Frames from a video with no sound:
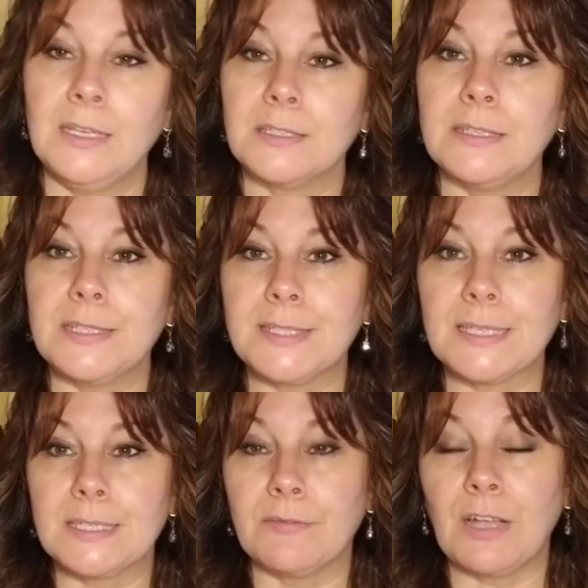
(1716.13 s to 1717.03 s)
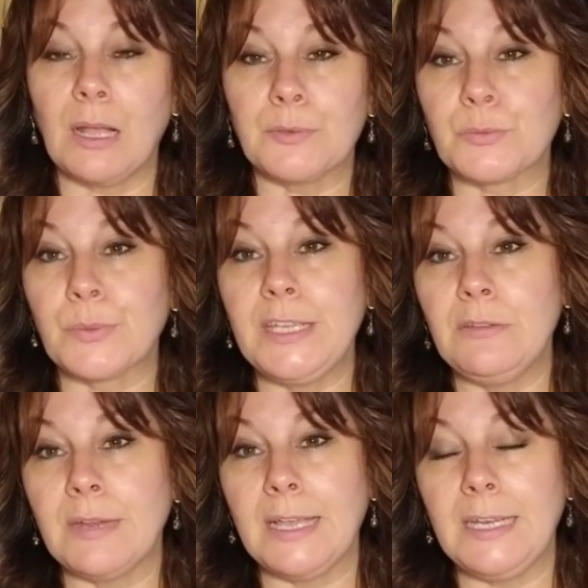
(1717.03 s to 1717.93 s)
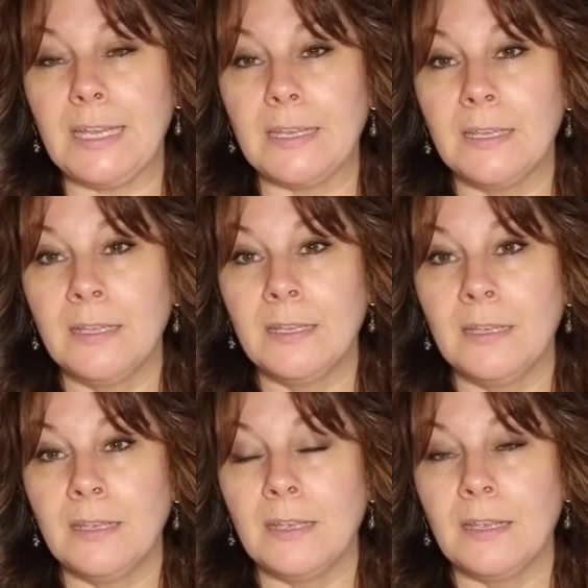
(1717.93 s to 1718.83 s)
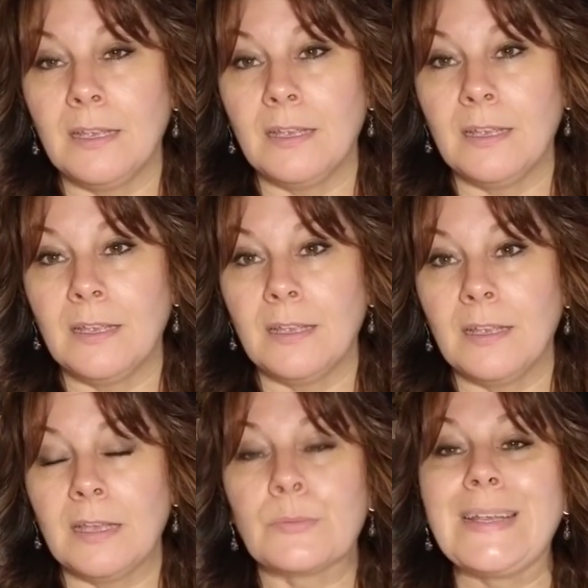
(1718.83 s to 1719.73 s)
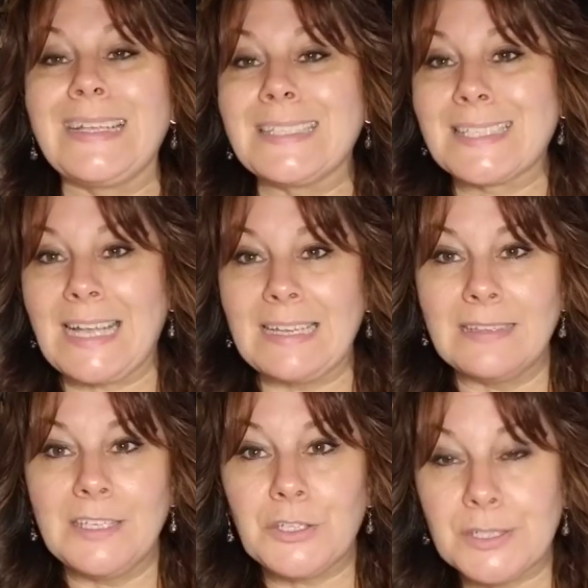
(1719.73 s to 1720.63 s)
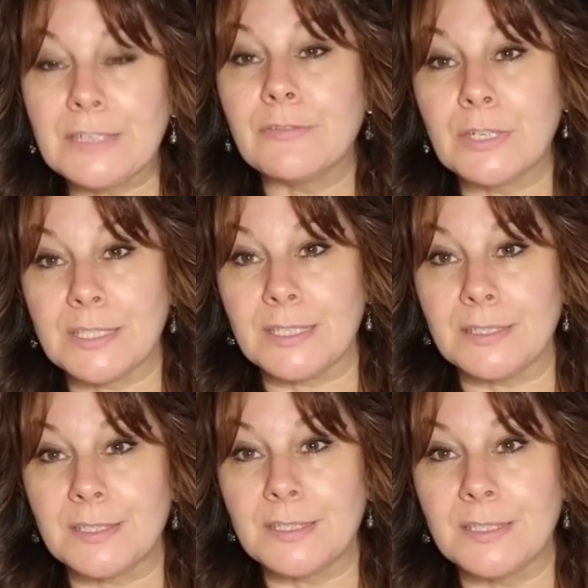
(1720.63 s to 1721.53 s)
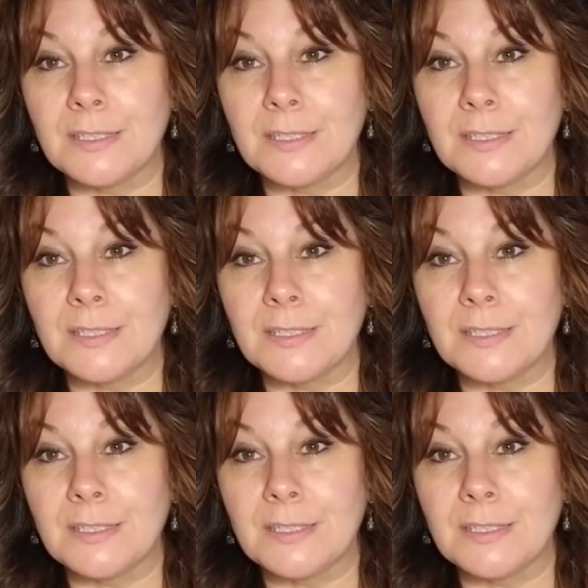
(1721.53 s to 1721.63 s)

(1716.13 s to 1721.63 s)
To the Six of Cups, reuniting and reconciling your differences